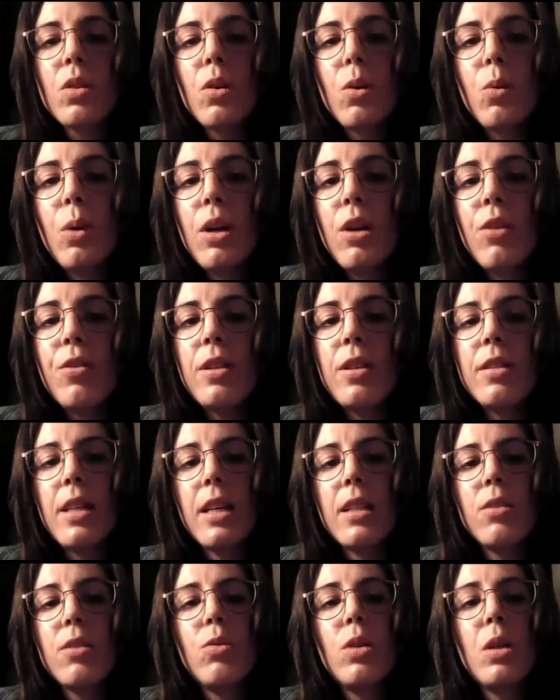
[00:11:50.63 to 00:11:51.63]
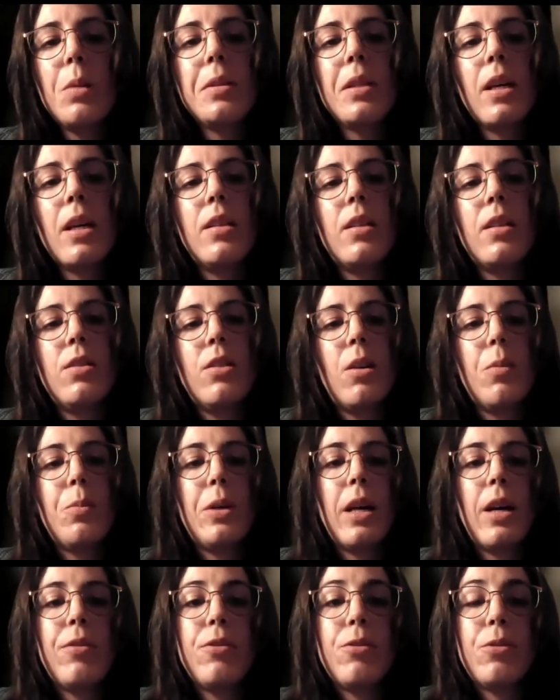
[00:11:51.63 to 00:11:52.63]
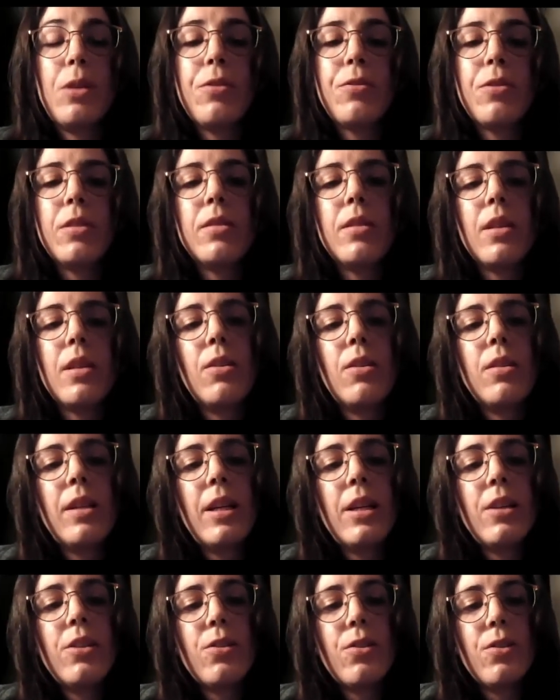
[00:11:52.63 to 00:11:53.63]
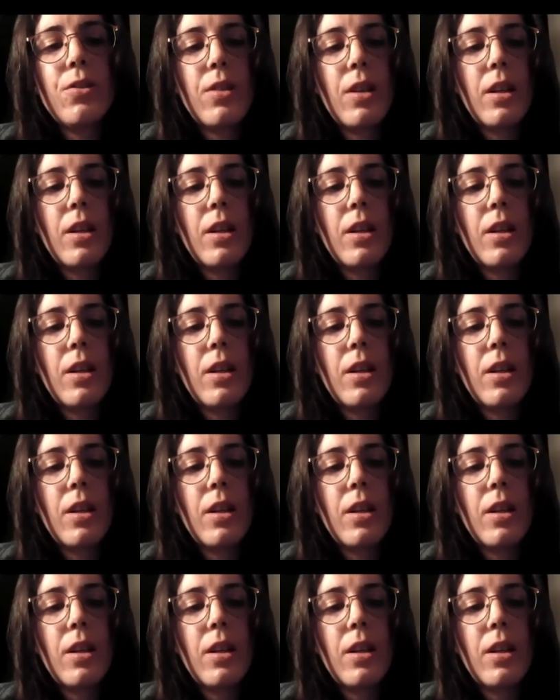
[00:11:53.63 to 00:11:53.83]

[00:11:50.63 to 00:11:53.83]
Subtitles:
one of the 6 sweeps. At the top, we have the reference annotations,